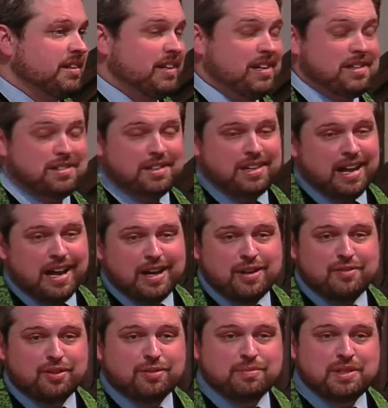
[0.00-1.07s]
He's the guy
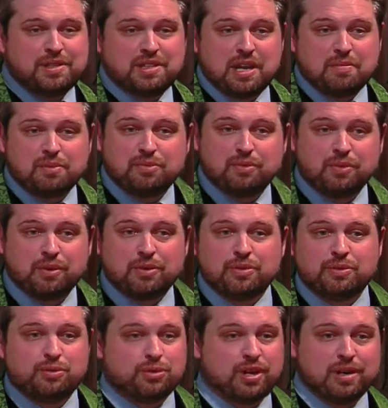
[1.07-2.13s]
you've heard me say before
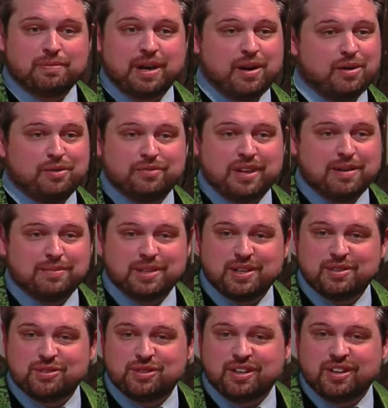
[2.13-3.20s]
who drugged my whole family
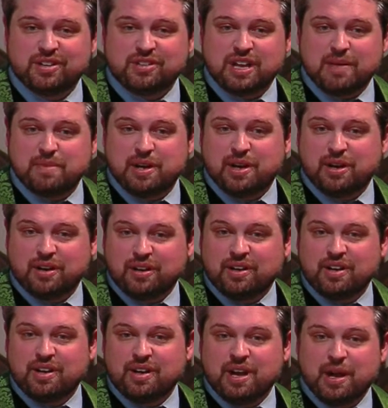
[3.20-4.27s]
to church. I'm here
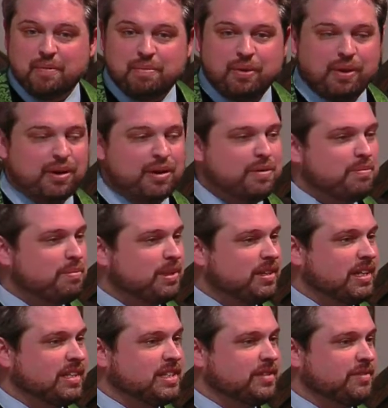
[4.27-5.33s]
in part
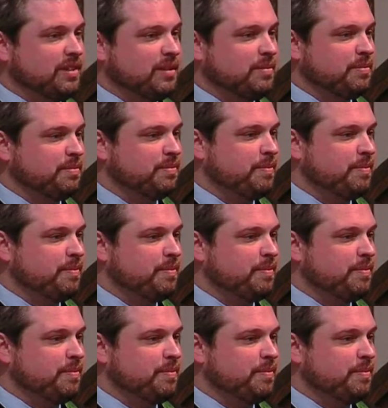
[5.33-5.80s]
because of him.